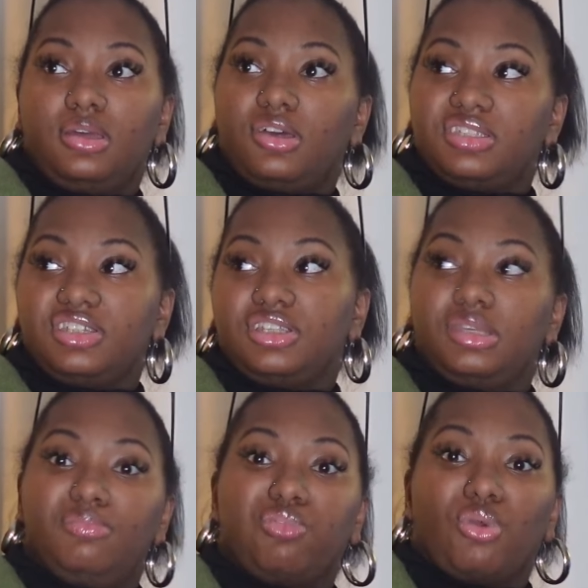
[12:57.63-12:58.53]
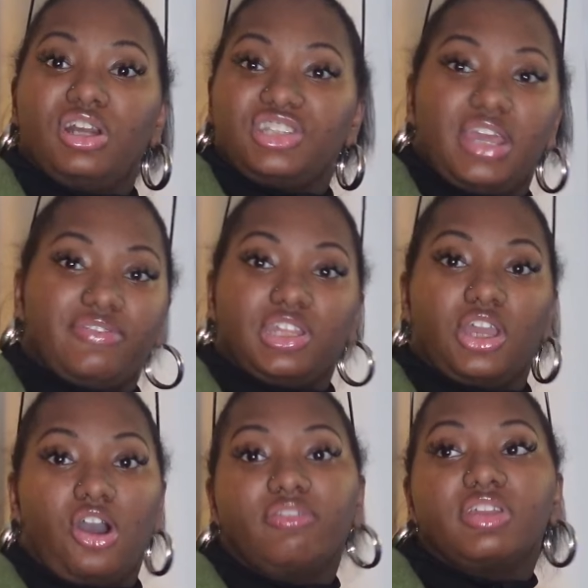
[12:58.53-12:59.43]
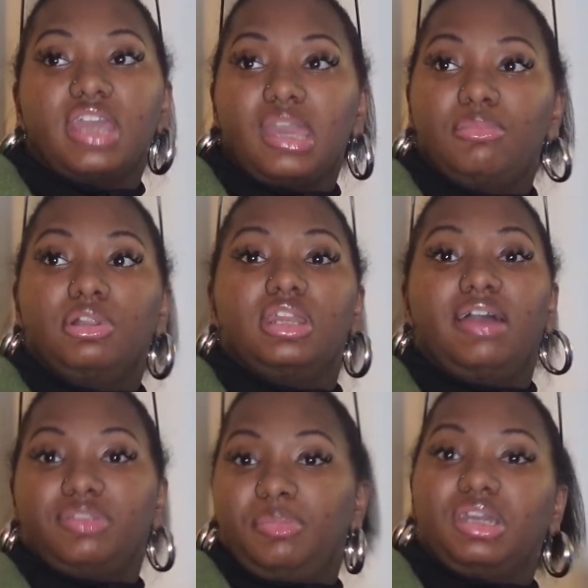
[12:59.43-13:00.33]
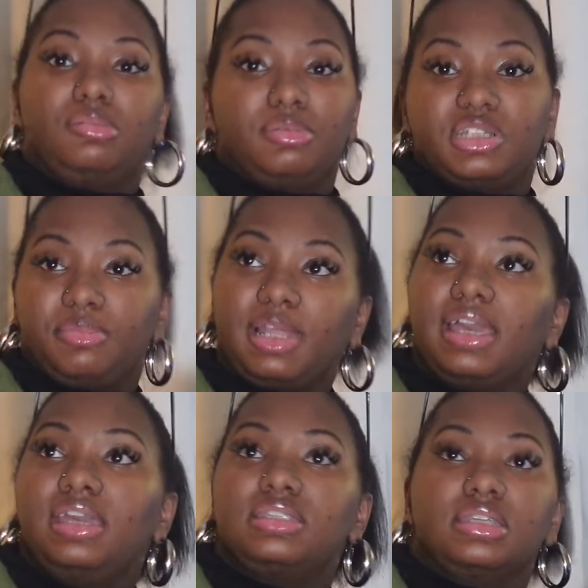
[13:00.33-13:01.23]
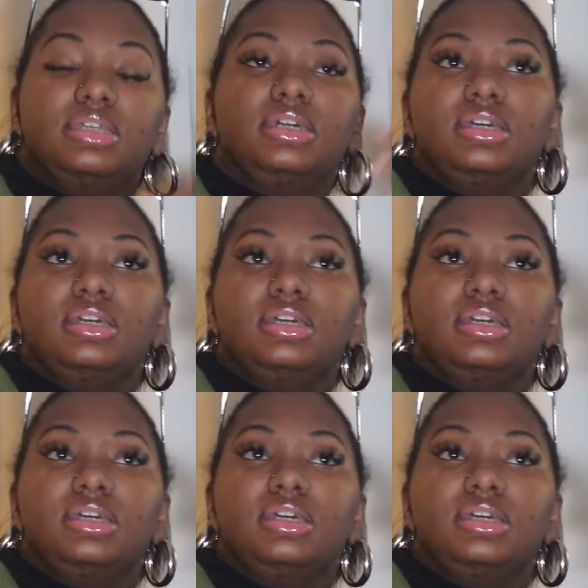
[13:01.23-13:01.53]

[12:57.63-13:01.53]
essentially brush everything off the table and have to pick up a bunch of plates and